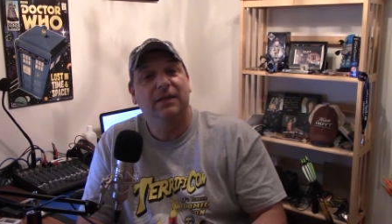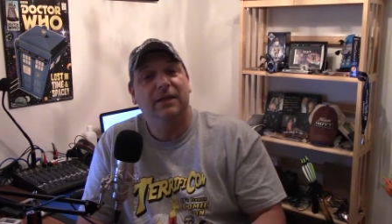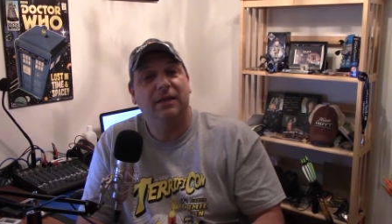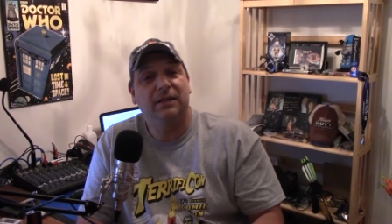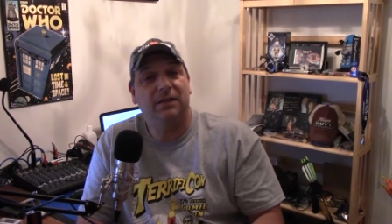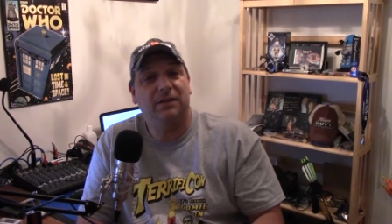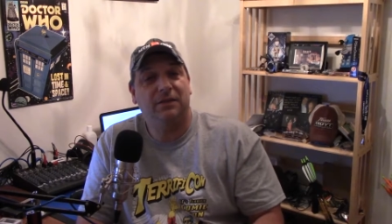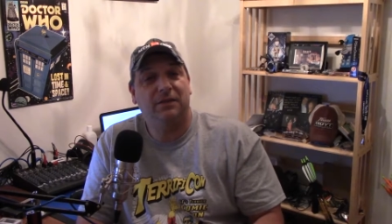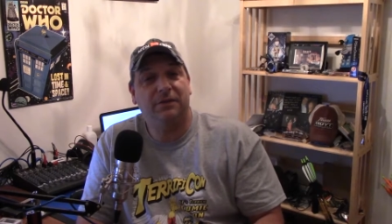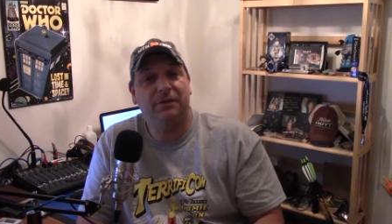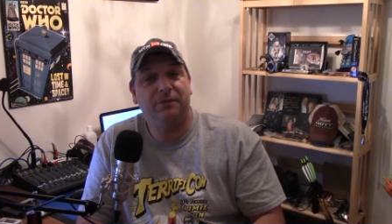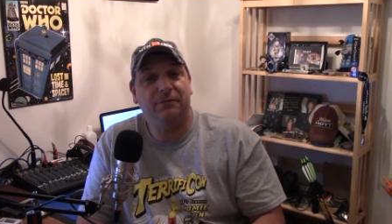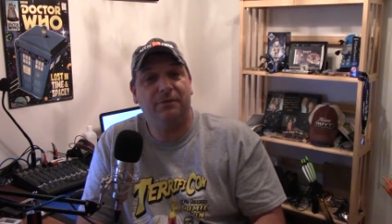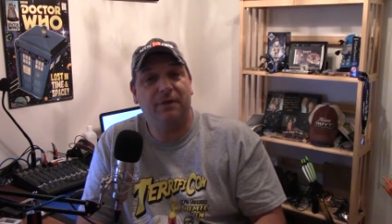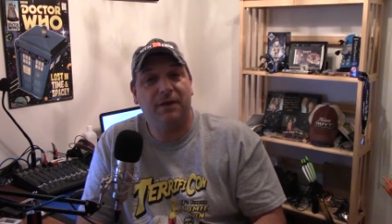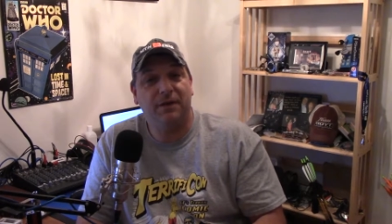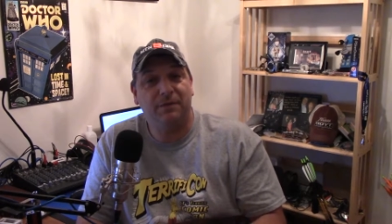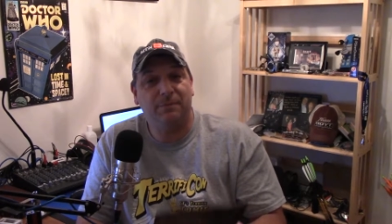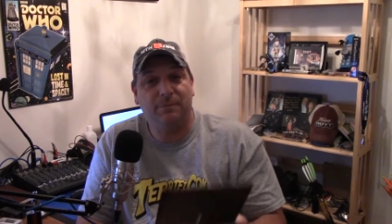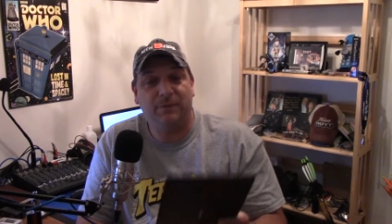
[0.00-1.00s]
in the third
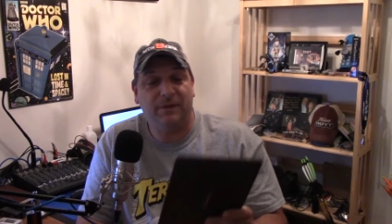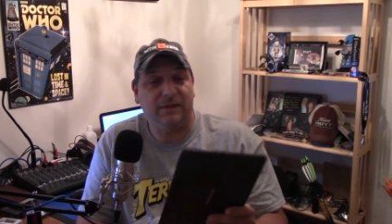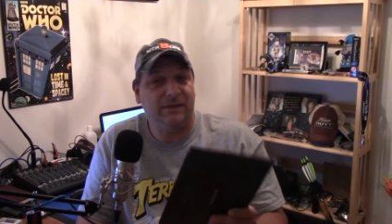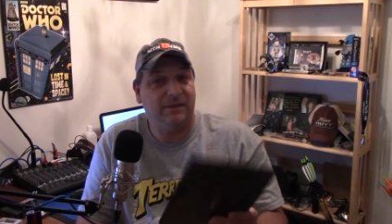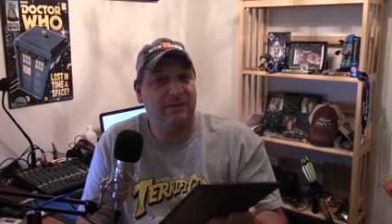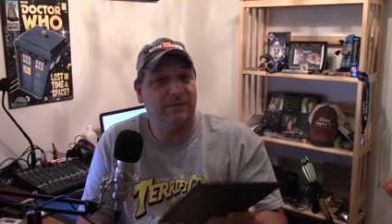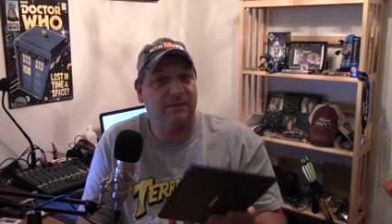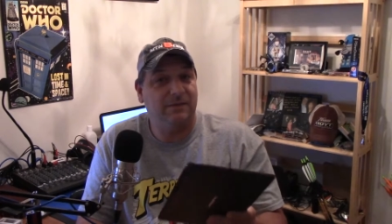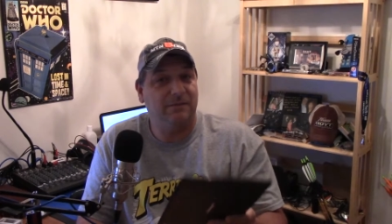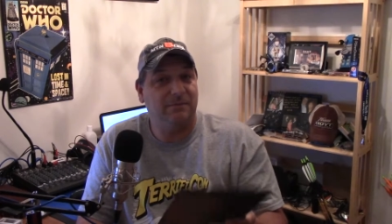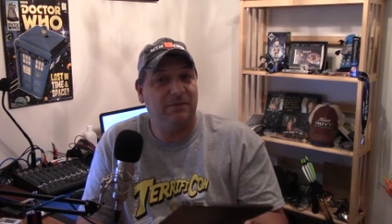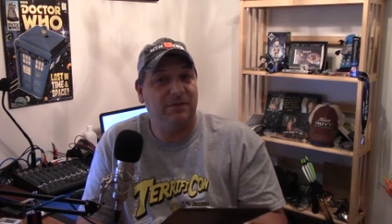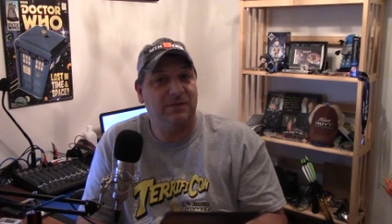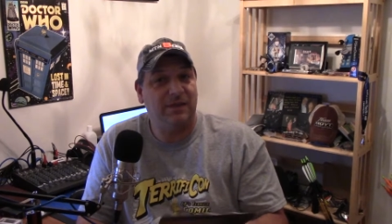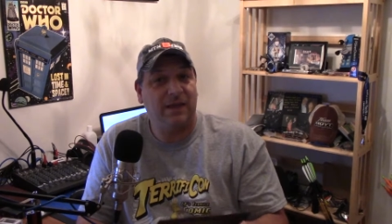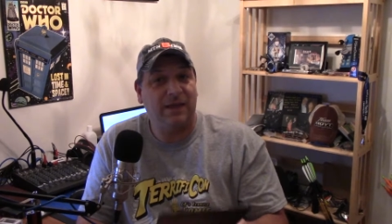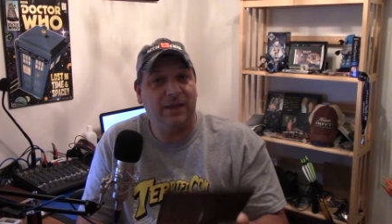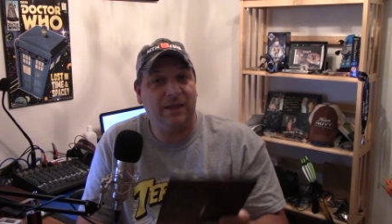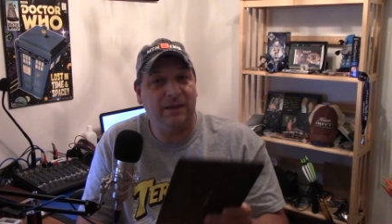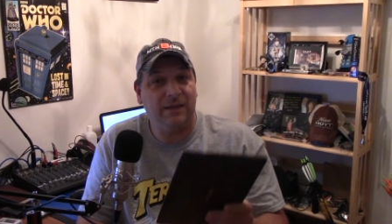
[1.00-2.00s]
race, but
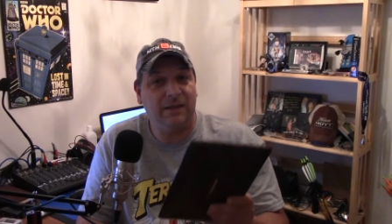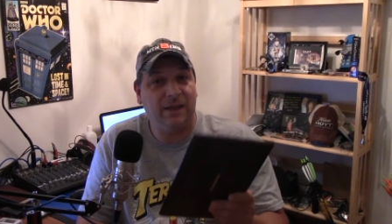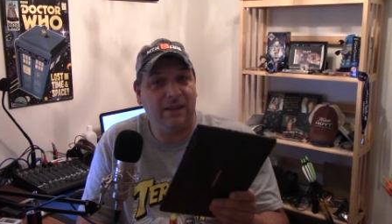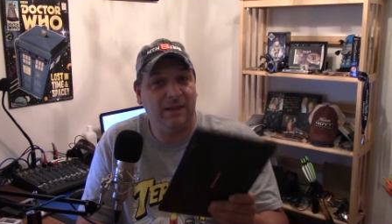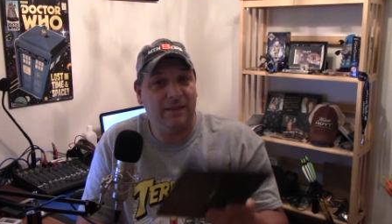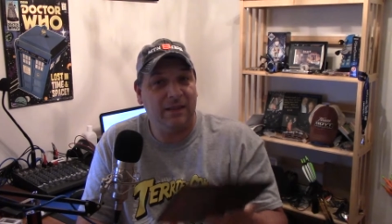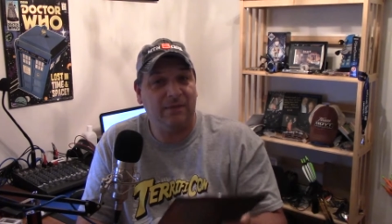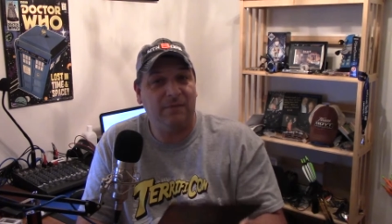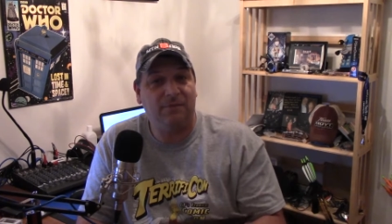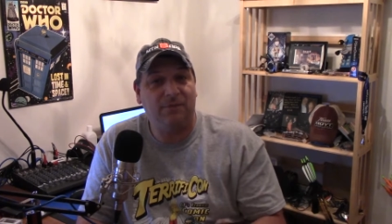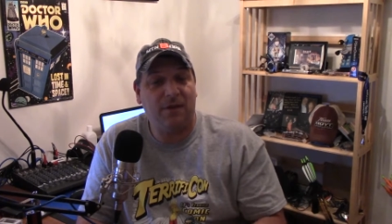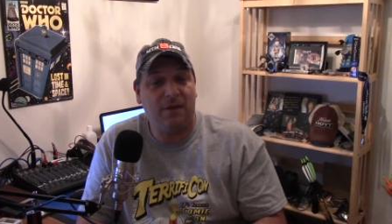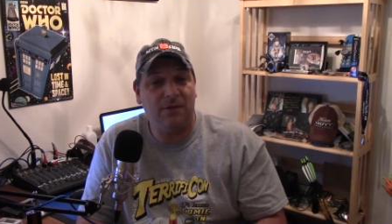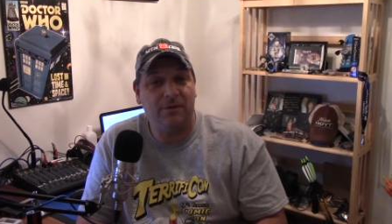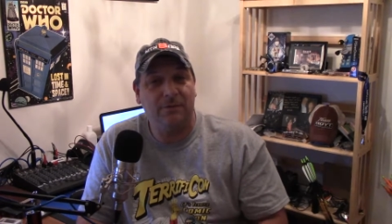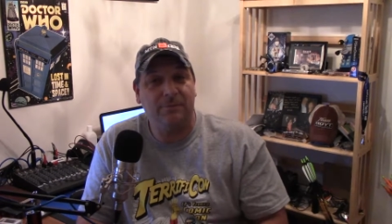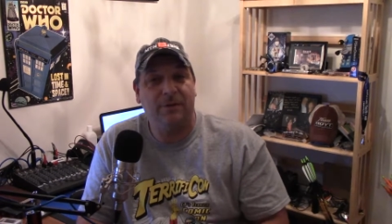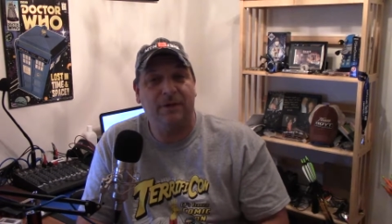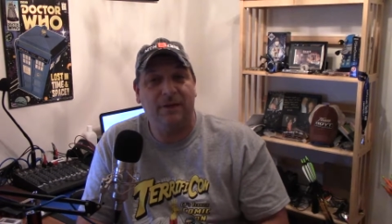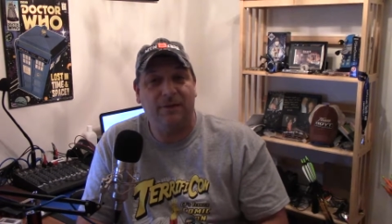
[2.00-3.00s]
second and then
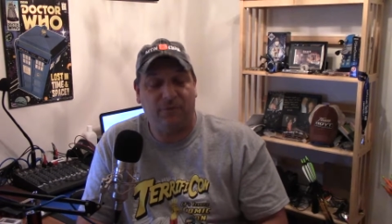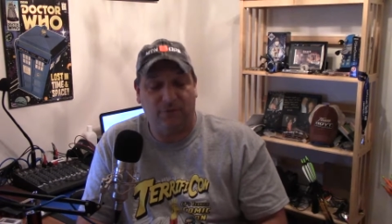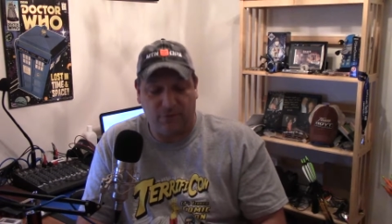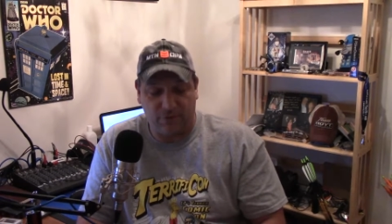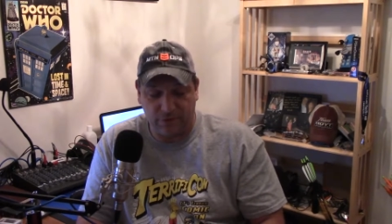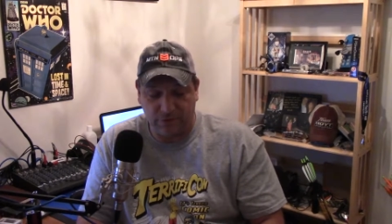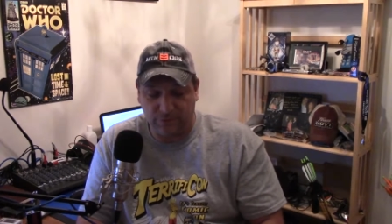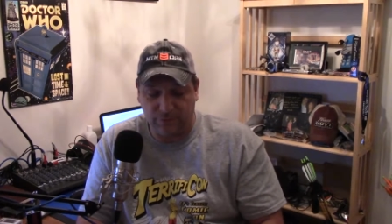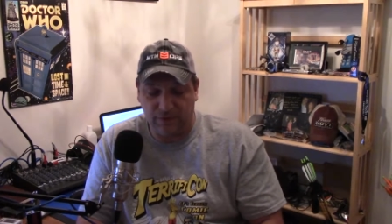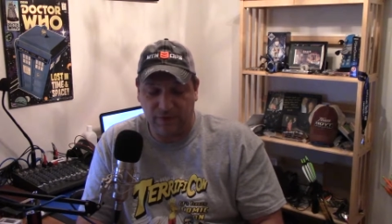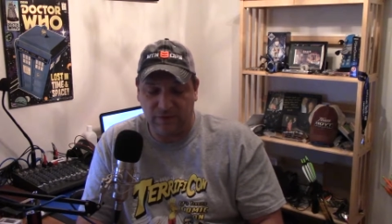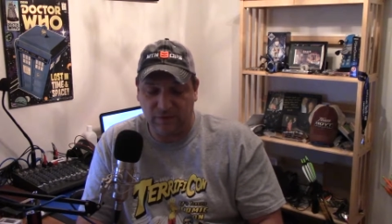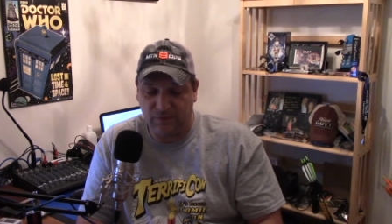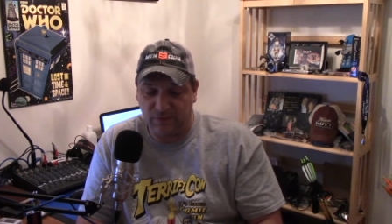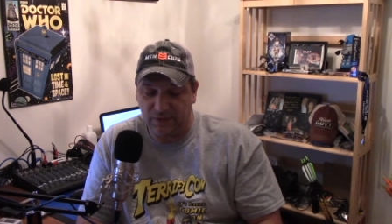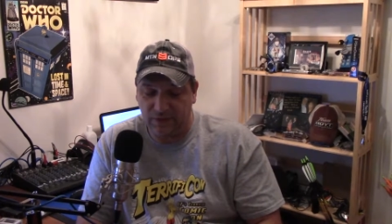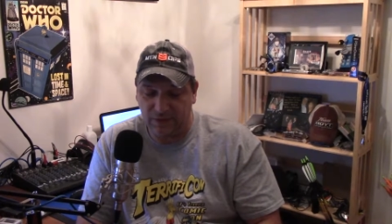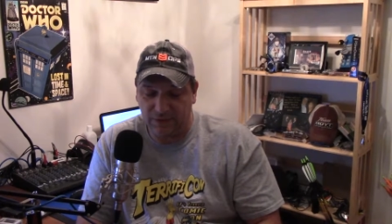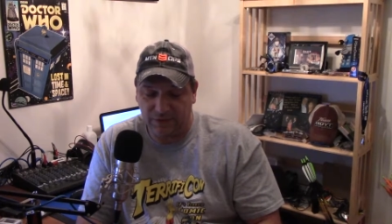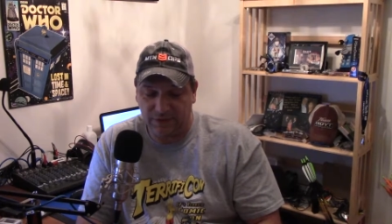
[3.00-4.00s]
followed by a first place
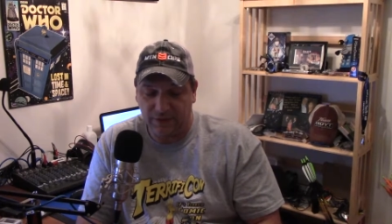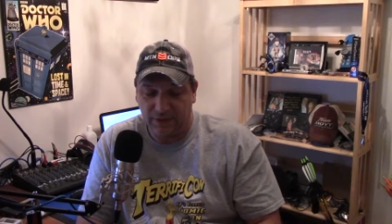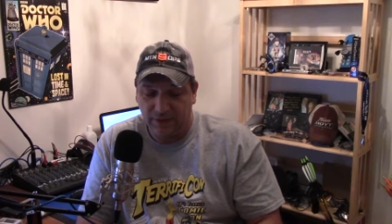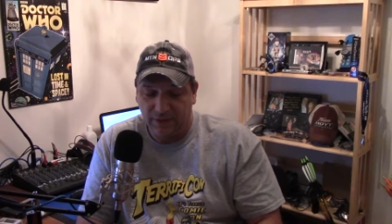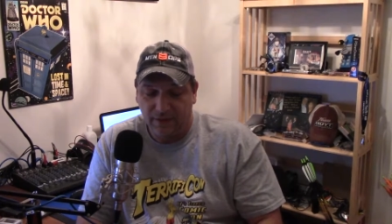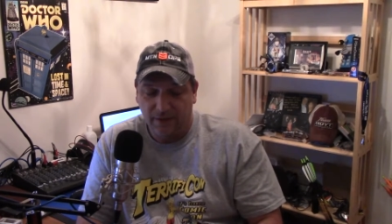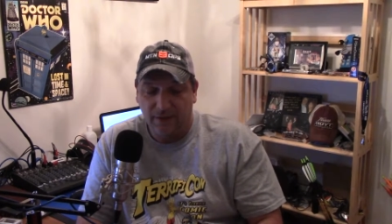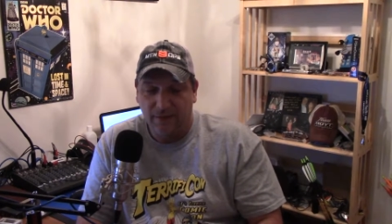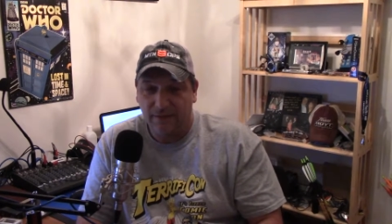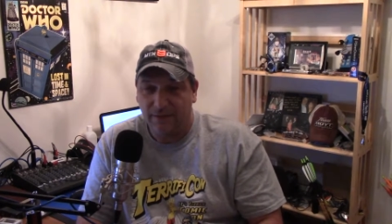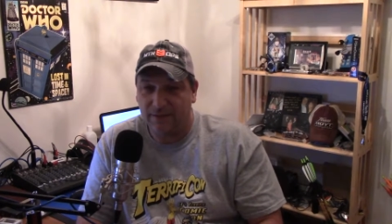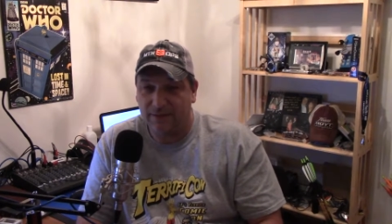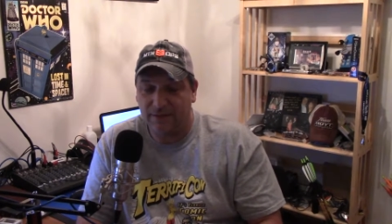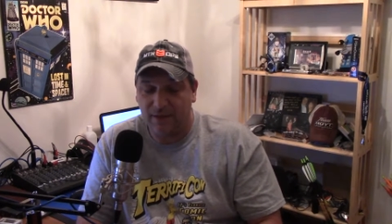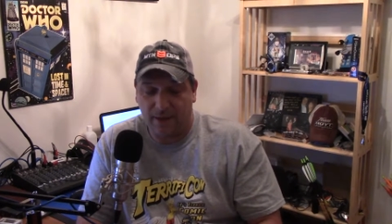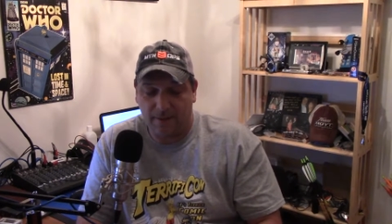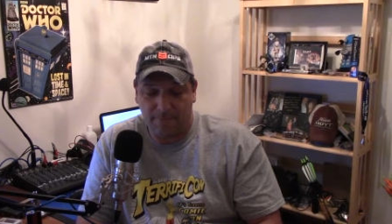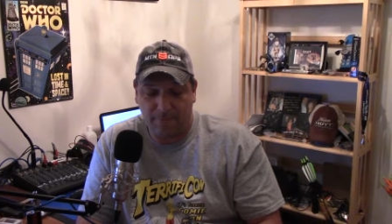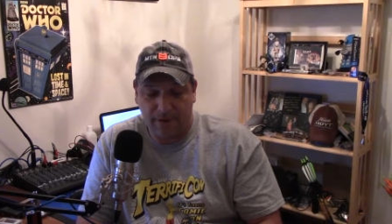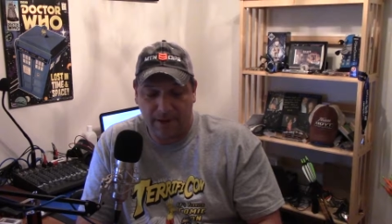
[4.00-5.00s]
finish, that's
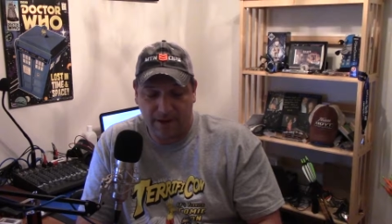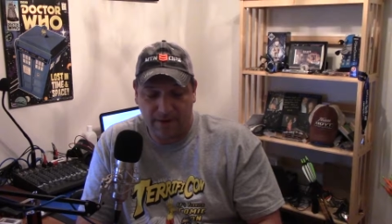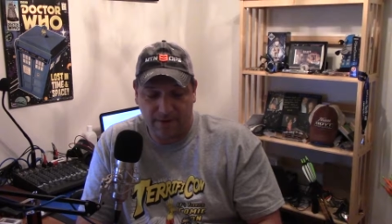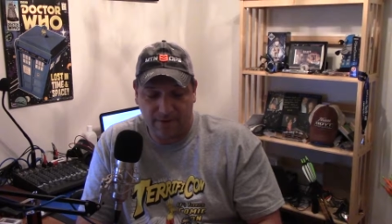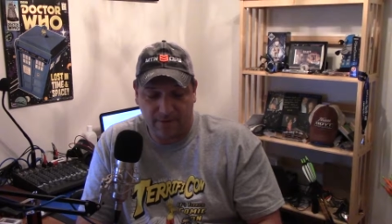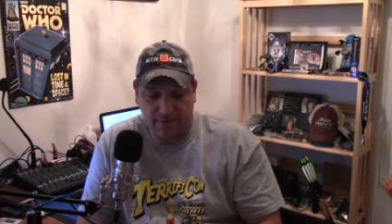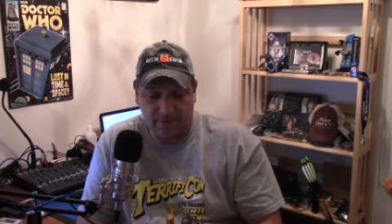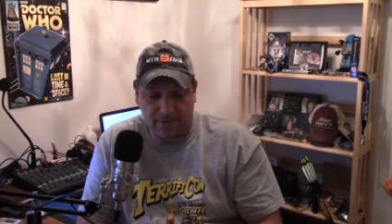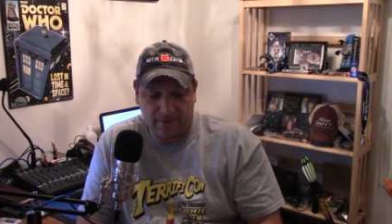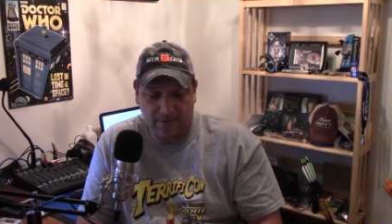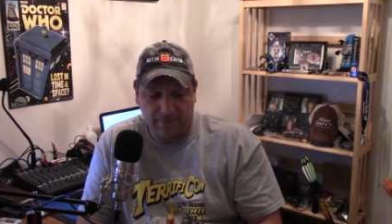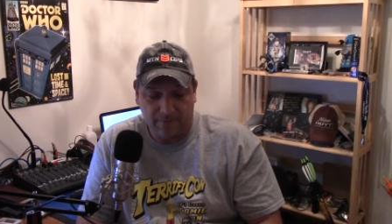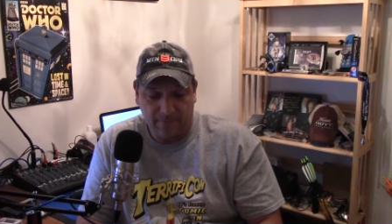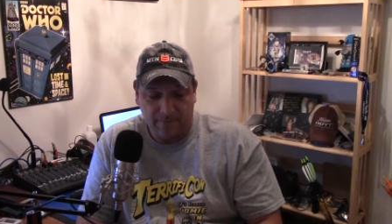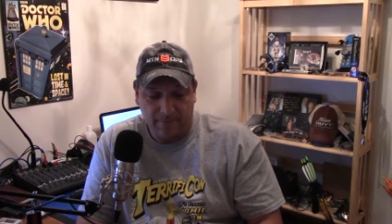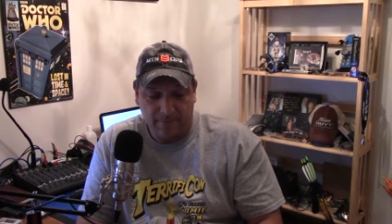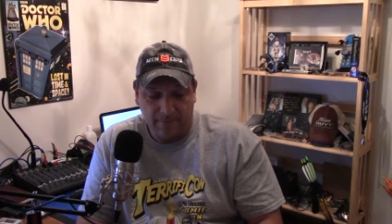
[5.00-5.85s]
not bad at all.